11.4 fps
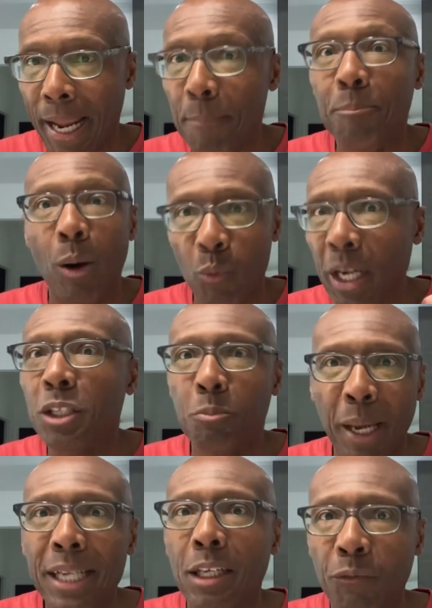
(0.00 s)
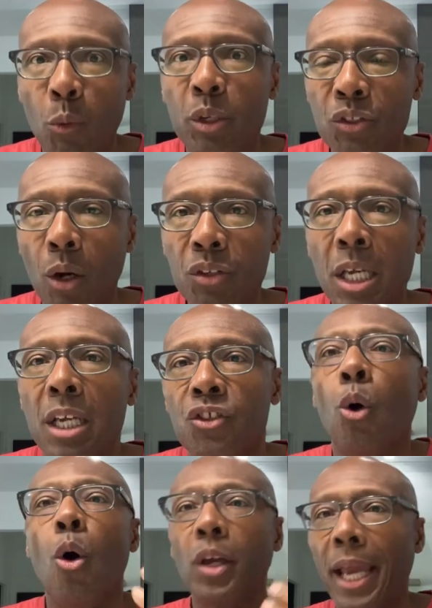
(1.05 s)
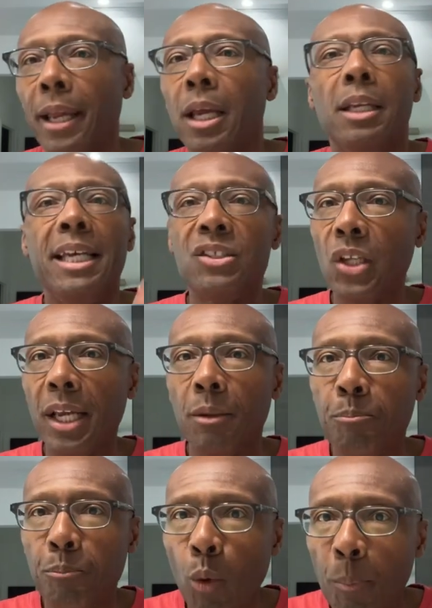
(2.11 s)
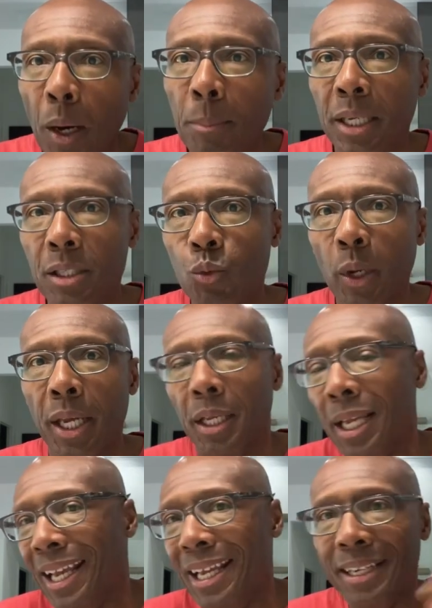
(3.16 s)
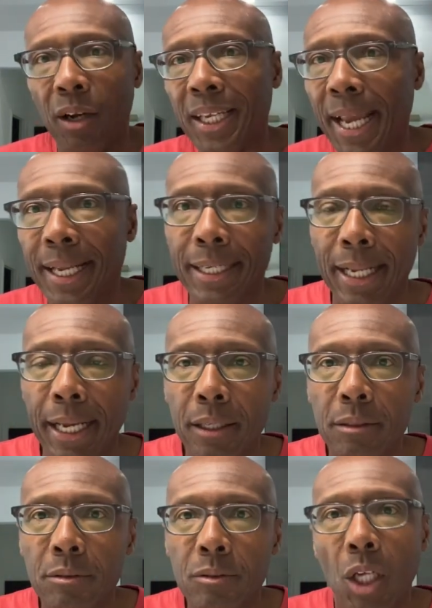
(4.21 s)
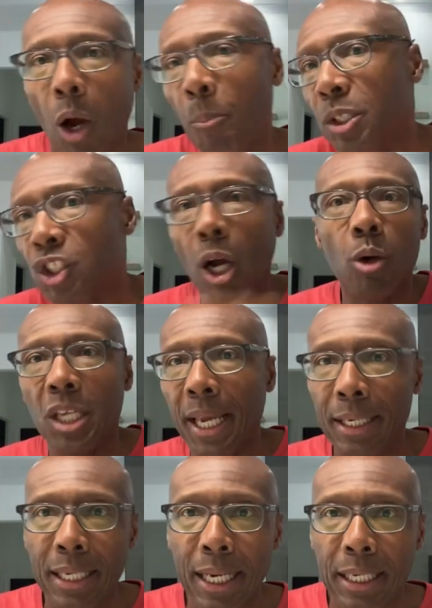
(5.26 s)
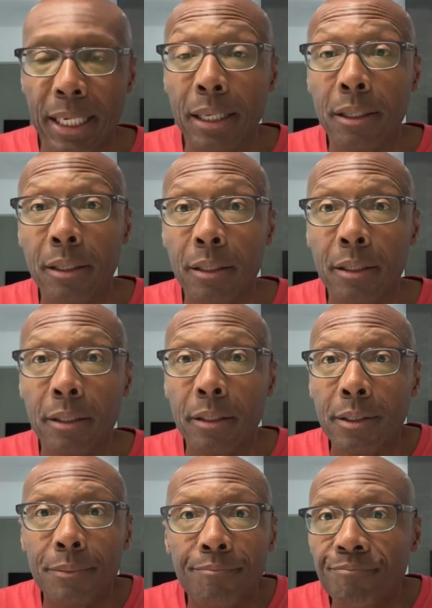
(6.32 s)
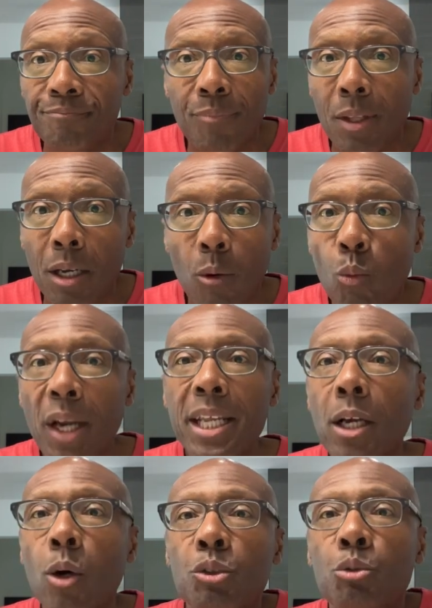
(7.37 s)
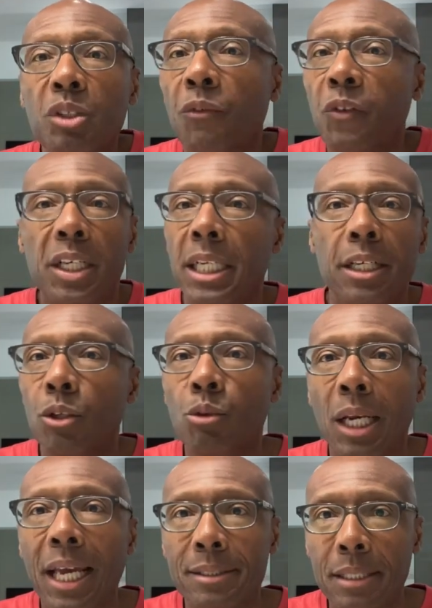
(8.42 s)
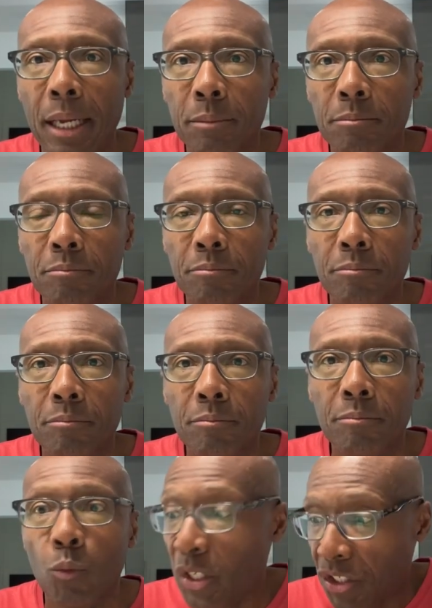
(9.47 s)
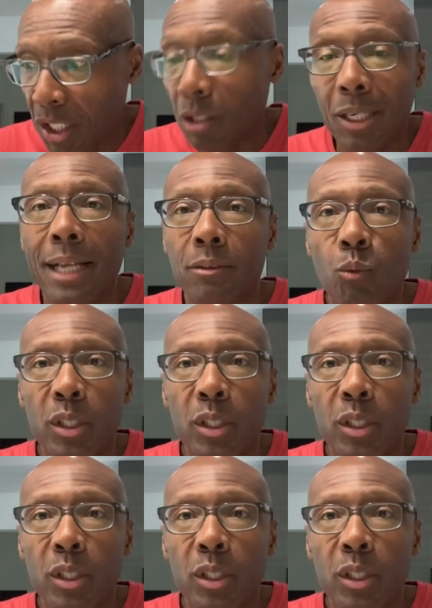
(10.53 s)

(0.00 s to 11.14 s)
but we expect different results. So, okay, let's say the Republicans win and their candidate. Y'all put y'all's candidate in. What are you going to do different that he didn't do the last time? We still had